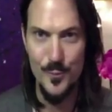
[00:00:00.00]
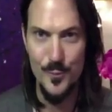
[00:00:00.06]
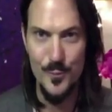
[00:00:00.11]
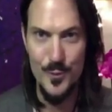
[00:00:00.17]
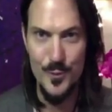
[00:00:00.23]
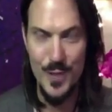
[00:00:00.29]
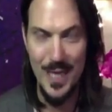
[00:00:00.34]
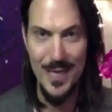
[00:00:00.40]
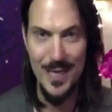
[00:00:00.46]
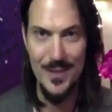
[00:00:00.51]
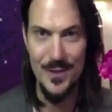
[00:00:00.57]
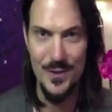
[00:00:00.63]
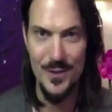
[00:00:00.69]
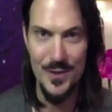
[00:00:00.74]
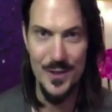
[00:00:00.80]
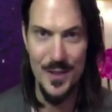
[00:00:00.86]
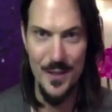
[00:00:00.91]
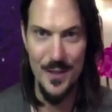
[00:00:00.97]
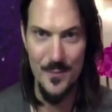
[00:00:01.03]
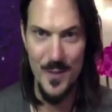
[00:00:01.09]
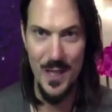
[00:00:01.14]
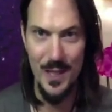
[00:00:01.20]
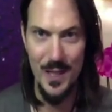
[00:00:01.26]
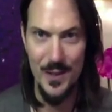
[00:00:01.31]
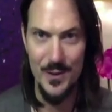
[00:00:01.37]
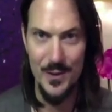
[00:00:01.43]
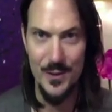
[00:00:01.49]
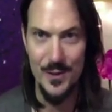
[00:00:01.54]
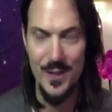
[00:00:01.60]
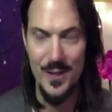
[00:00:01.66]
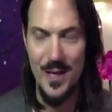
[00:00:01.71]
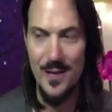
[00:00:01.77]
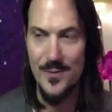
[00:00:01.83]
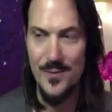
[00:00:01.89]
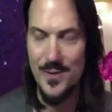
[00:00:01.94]
changes that they've made in their
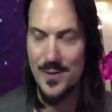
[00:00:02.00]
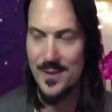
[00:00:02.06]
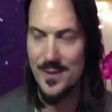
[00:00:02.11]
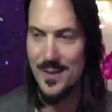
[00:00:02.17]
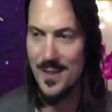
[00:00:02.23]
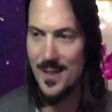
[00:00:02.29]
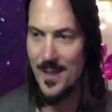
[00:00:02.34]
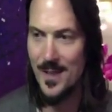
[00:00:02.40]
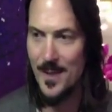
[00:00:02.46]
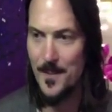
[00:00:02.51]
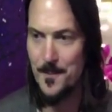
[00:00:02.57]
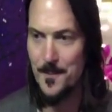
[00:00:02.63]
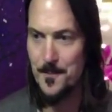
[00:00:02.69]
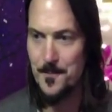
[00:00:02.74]
lives. Um,